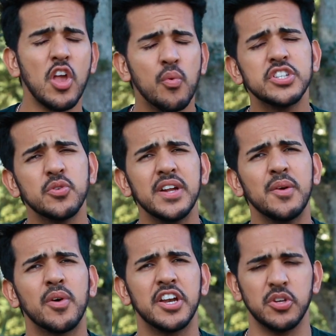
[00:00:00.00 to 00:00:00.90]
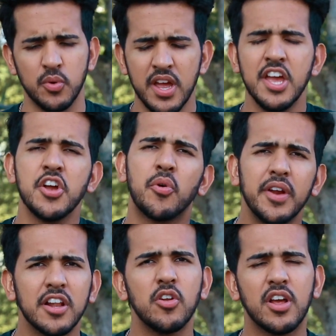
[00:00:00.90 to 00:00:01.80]
What you really want to do,
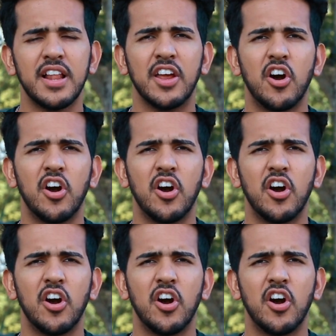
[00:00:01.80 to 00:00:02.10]
create a lookalike